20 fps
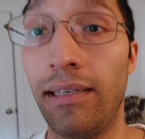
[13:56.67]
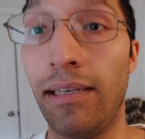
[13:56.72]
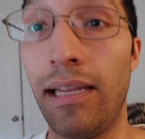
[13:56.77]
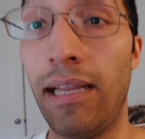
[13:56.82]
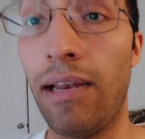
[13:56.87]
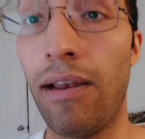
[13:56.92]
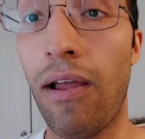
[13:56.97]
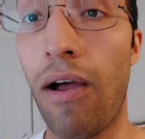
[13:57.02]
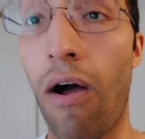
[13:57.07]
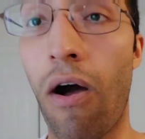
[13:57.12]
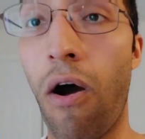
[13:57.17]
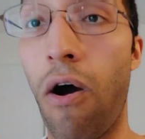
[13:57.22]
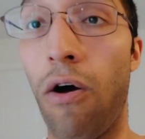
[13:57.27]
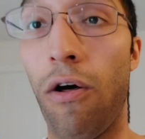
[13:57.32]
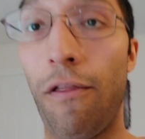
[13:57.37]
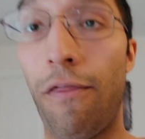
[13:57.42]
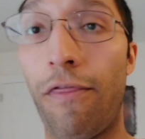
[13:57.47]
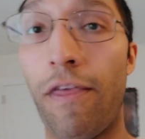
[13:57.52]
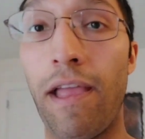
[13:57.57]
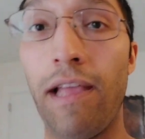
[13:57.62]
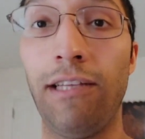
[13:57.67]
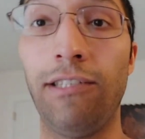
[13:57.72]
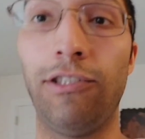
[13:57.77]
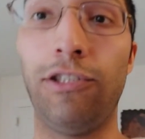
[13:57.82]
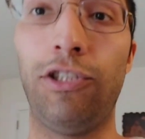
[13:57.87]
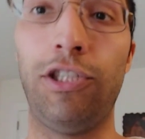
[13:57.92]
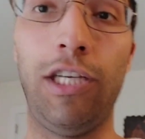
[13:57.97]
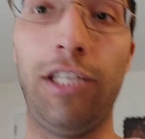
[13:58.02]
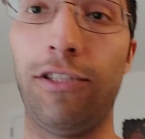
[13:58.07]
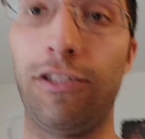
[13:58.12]
in all things
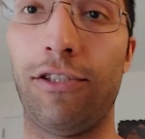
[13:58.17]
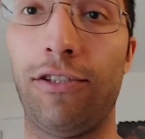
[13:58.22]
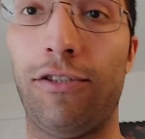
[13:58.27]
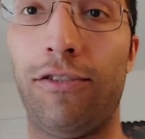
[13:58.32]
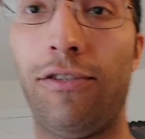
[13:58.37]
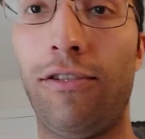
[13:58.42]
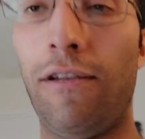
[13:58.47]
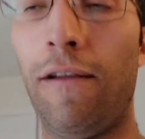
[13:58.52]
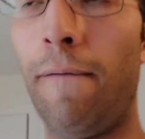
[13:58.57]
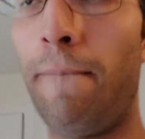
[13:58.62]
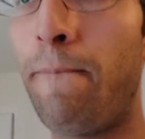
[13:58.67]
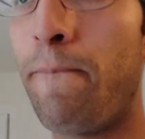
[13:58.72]
Jesus.